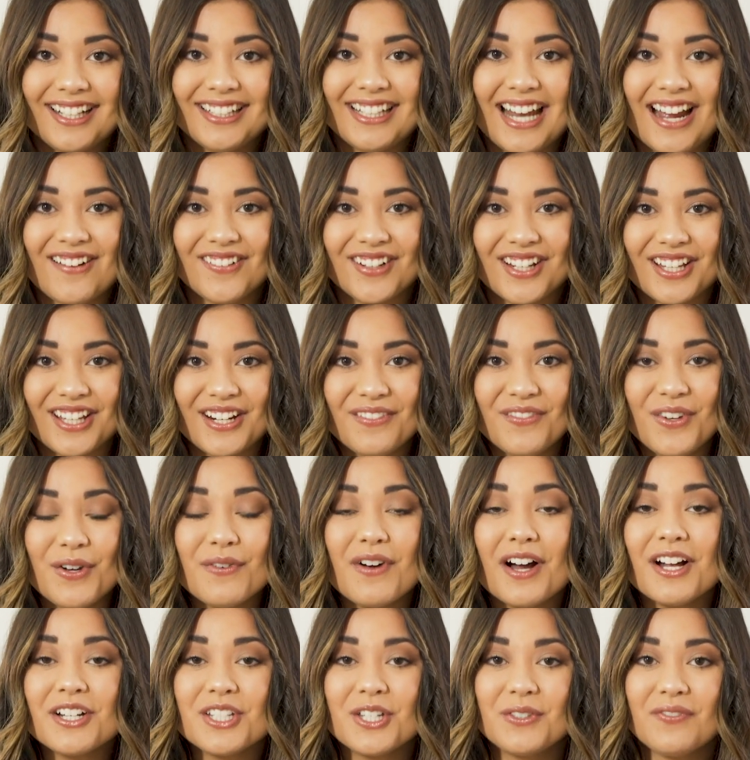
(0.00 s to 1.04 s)
Now we're gonna move
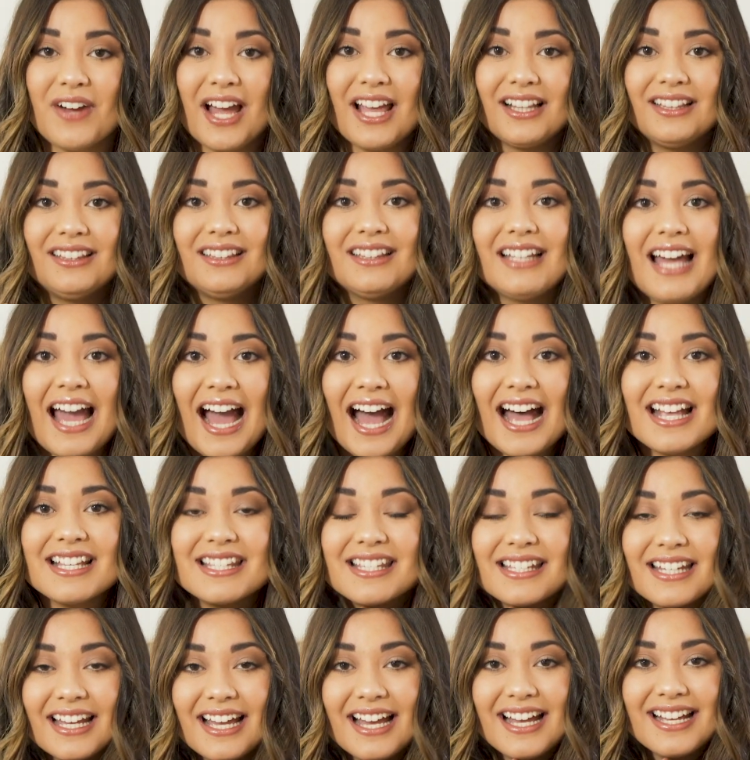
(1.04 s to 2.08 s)
on to my
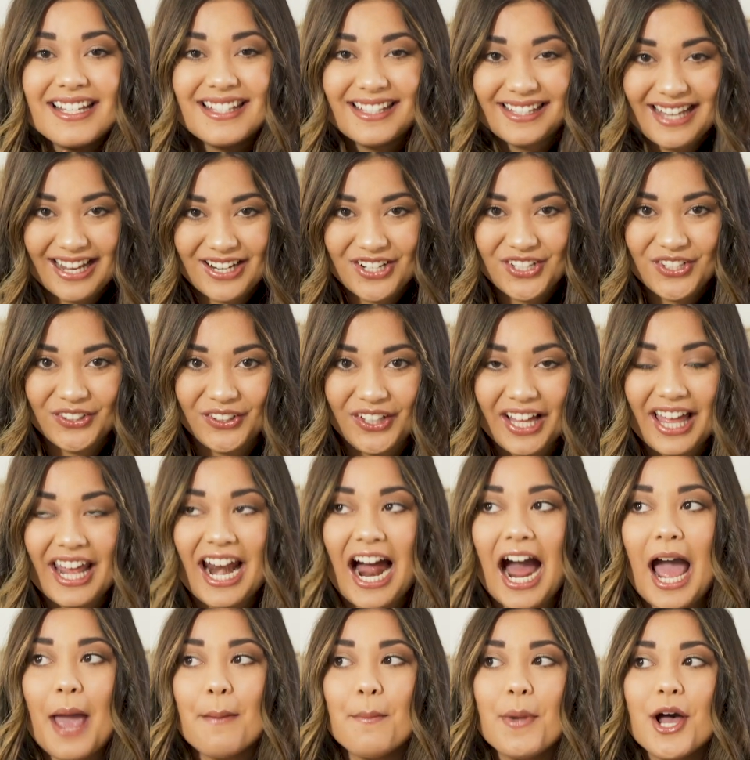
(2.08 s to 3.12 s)
last essential, and
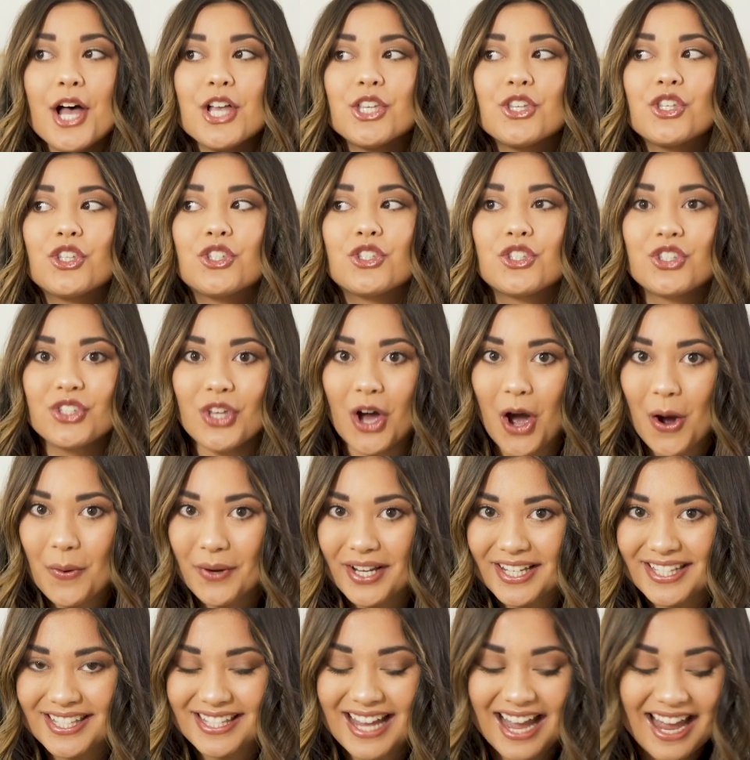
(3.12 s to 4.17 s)
I'm so
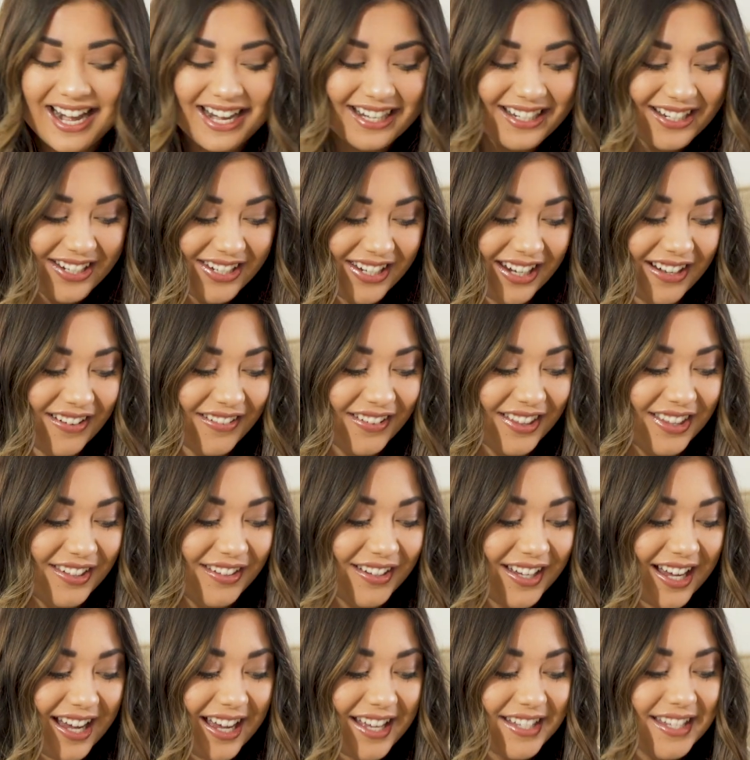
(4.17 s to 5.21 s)
excited to share with
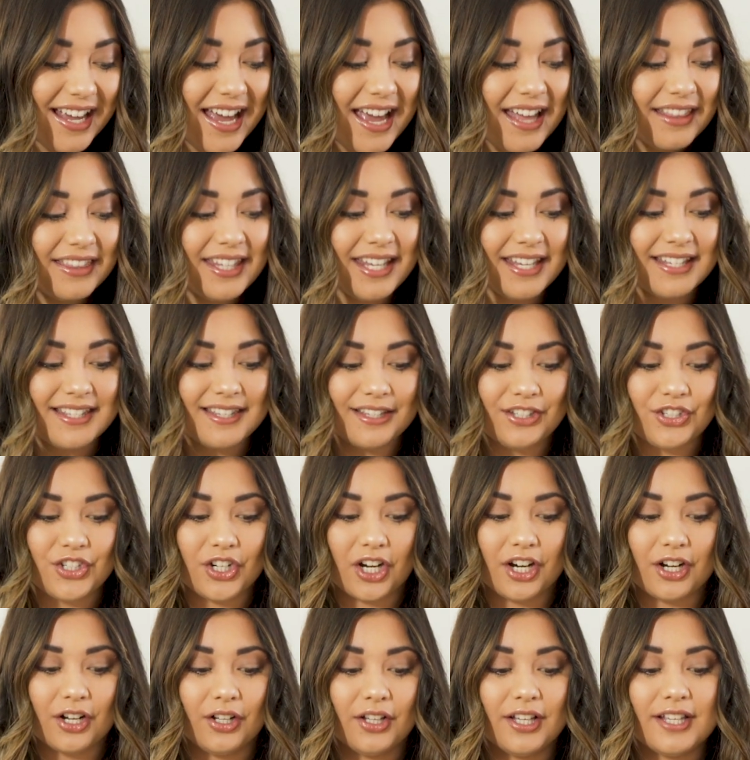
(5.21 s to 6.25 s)
you guys this
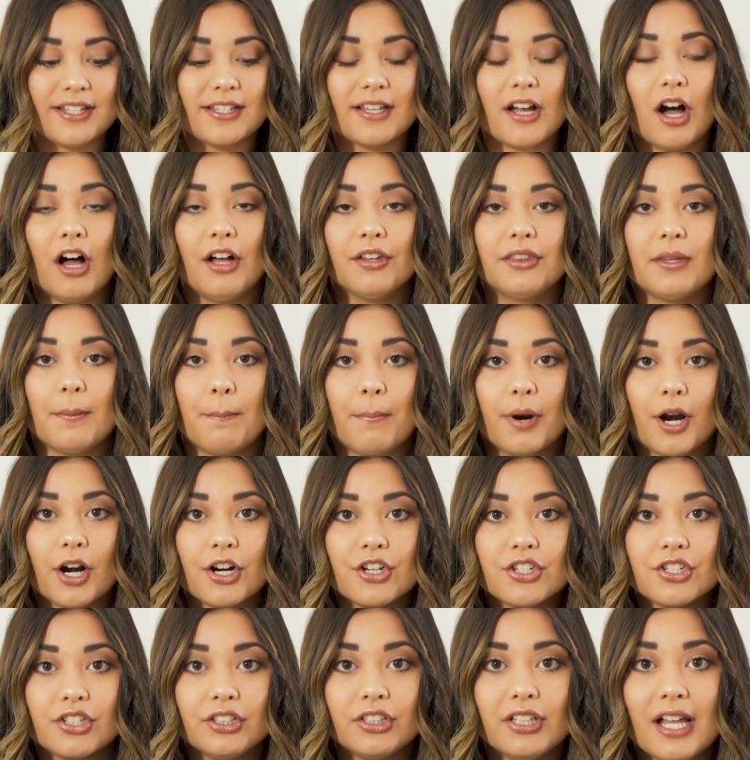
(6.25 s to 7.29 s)
journal. It's called the
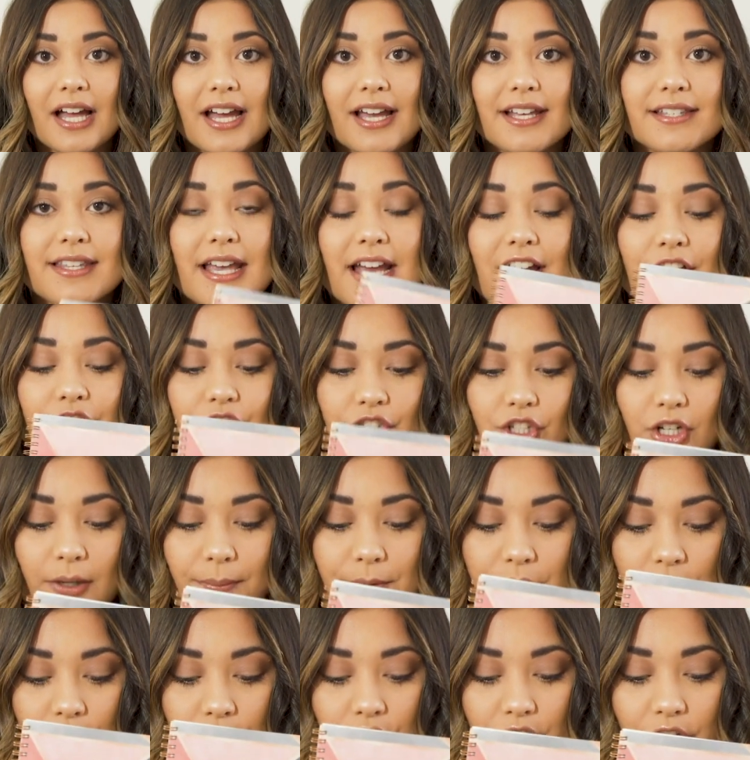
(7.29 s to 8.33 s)
Personalized
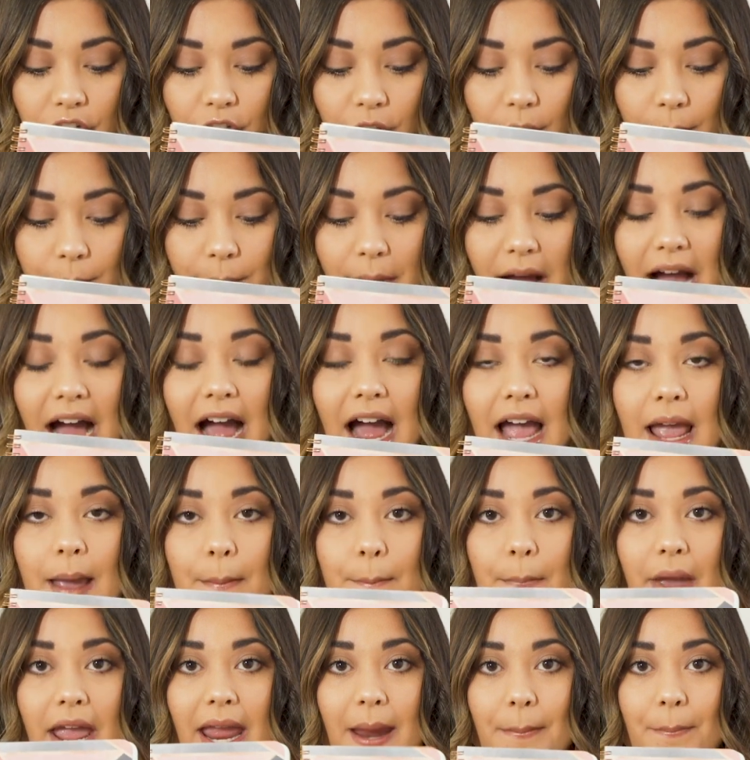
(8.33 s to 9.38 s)
Scripture Journal by
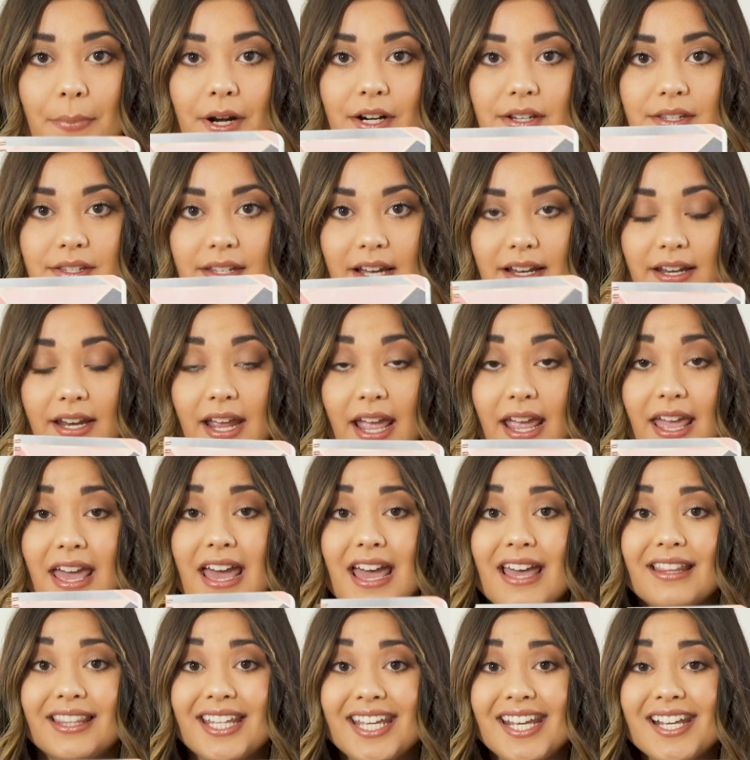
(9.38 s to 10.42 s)
Paper Sunday.
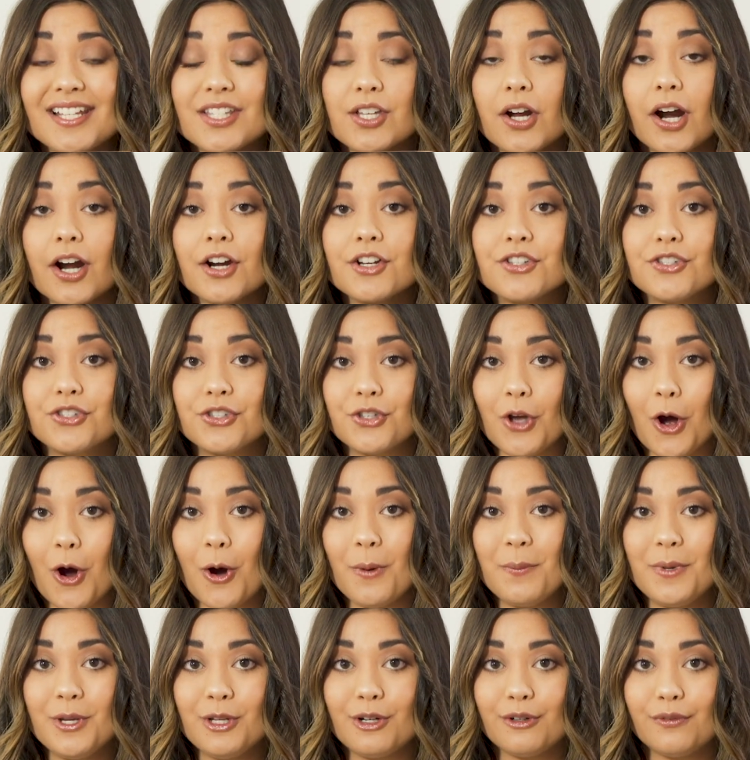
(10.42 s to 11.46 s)
These are
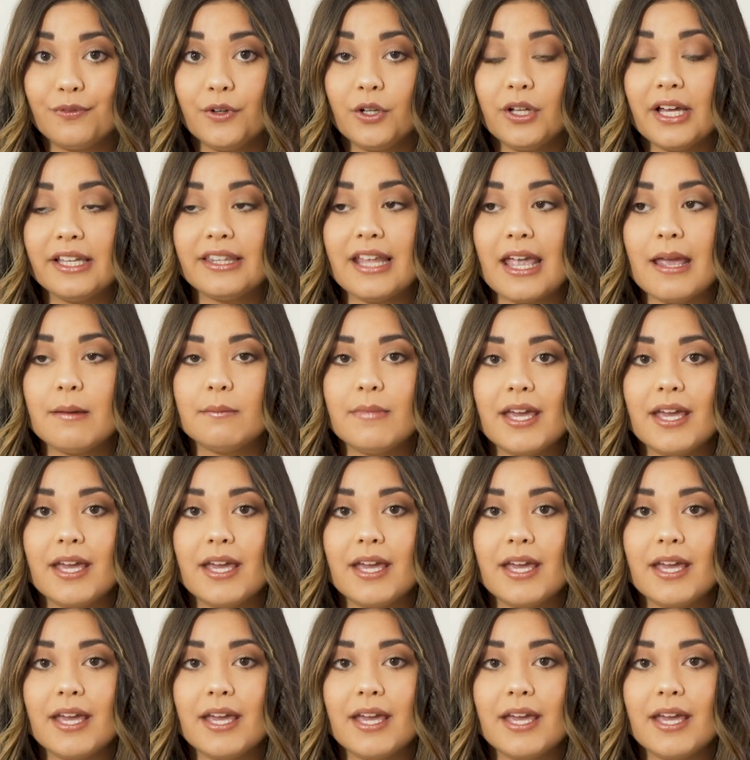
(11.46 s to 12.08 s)
so beautiful, and they